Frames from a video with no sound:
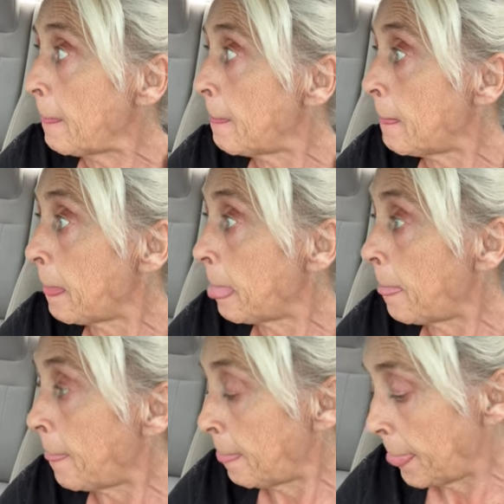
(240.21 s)

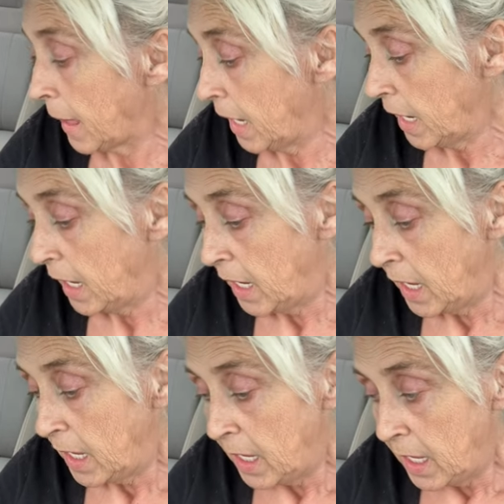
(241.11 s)
No one is speaking in this clip.